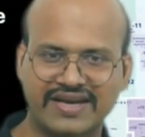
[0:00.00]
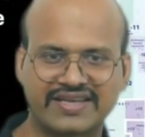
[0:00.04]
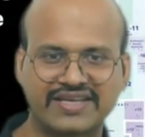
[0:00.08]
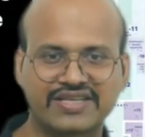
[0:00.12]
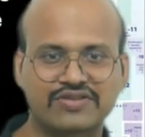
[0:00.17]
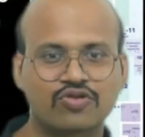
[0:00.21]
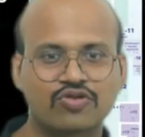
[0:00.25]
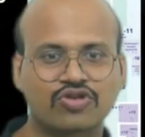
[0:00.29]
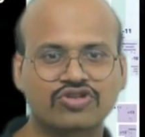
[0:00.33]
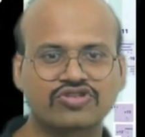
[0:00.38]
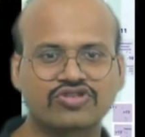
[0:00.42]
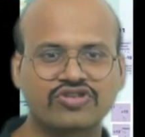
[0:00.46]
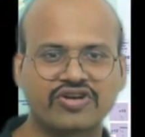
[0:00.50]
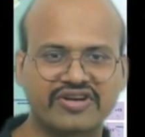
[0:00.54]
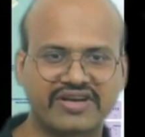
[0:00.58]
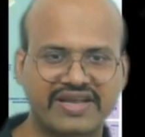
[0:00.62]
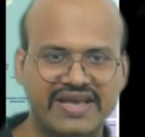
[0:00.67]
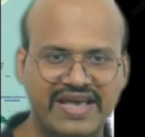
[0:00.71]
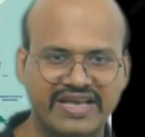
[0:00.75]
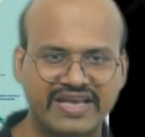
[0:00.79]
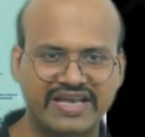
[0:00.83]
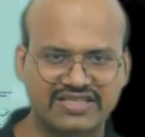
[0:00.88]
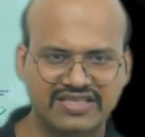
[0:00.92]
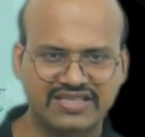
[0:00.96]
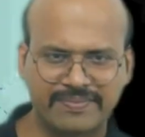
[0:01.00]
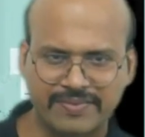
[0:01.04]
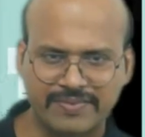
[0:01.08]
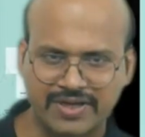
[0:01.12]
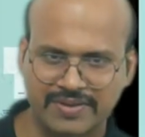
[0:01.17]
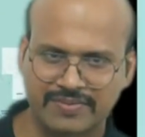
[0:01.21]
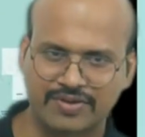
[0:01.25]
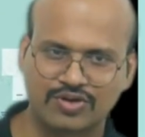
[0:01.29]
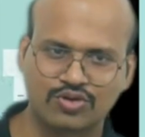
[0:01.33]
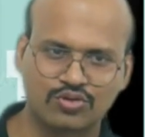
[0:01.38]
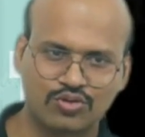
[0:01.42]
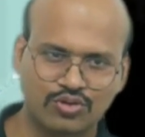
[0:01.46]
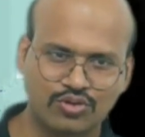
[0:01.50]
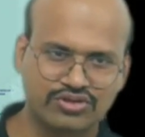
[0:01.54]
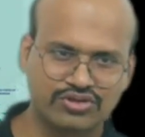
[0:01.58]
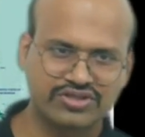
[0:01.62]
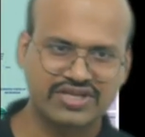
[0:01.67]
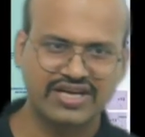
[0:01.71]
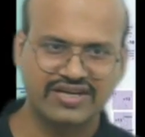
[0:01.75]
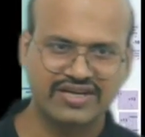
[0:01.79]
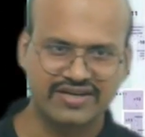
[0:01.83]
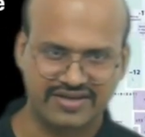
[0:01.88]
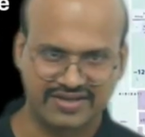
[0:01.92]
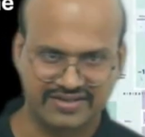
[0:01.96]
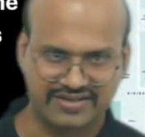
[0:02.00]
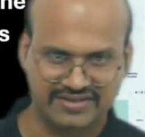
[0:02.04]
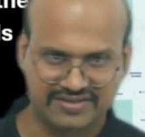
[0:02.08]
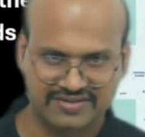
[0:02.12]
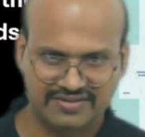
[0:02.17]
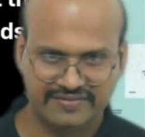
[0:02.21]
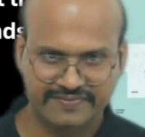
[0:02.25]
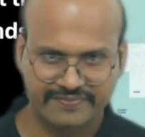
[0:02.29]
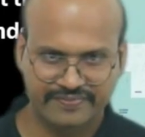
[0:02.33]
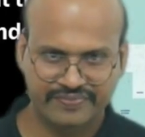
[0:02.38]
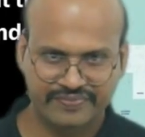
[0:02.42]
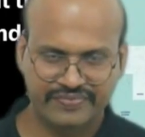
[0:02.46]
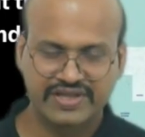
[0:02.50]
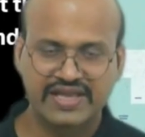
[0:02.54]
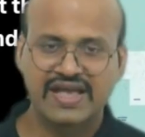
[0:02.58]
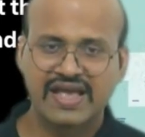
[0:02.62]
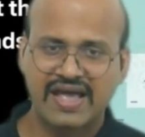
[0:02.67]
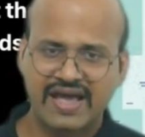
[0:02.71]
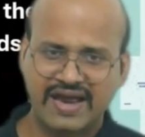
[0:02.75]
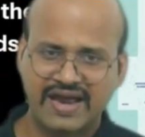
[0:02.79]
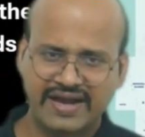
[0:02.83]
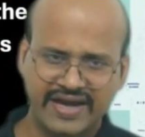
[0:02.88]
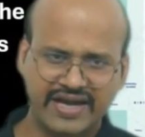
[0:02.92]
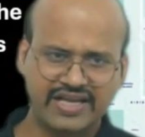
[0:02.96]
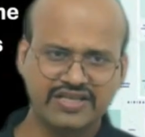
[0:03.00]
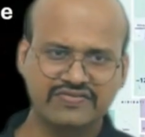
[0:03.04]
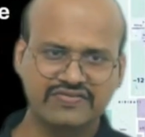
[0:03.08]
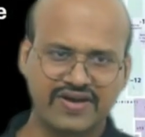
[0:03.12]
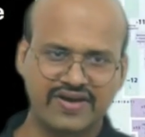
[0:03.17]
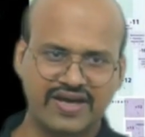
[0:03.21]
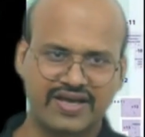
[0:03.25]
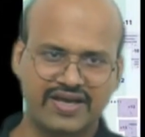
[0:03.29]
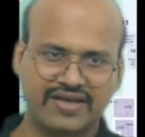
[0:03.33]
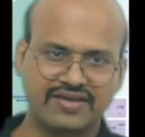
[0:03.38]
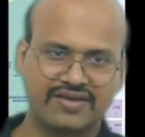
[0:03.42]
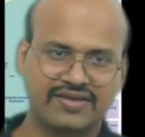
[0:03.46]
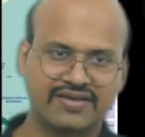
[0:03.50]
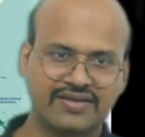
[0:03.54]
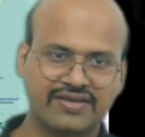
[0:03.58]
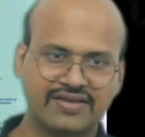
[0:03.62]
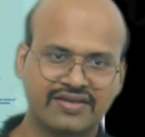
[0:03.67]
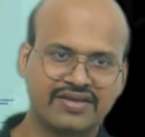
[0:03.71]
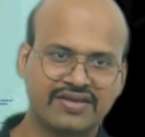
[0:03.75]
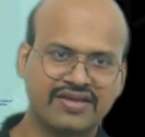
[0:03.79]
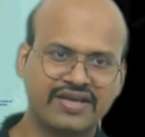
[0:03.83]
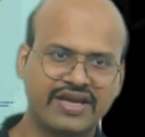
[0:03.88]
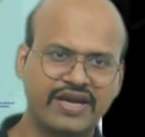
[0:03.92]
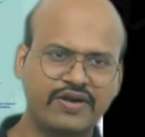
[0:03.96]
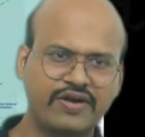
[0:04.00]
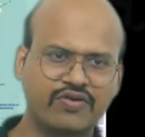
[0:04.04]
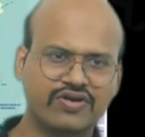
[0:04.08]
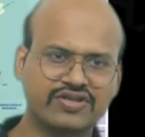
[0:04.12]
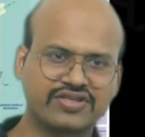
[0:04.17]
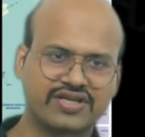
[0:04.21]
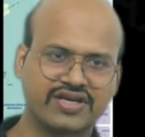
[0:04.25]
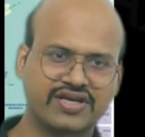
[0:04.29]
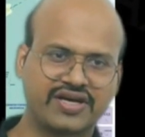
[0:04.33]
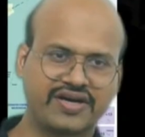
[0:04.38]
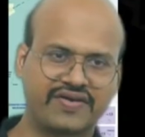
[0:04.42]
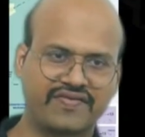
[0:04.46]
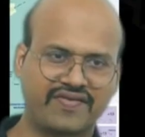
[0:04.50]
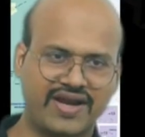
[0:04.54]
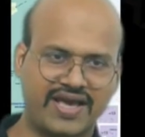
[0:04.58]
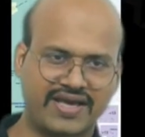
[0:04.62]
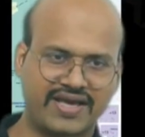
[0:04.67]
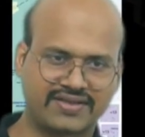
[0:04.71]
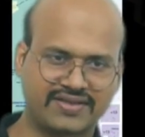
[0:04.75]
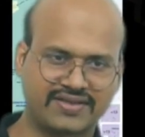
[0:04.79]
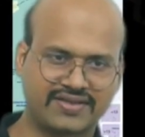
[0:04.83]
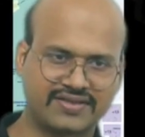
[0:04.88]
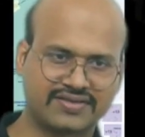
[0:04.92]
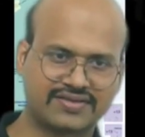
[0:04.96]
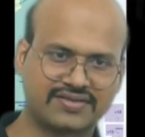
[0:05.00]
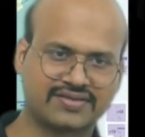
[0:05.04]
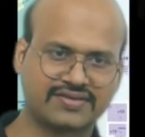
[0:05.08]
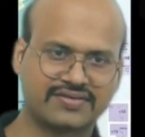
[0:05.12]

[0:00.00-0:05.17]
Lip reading: This was not acceptable to those countries, and that is why it was curved like this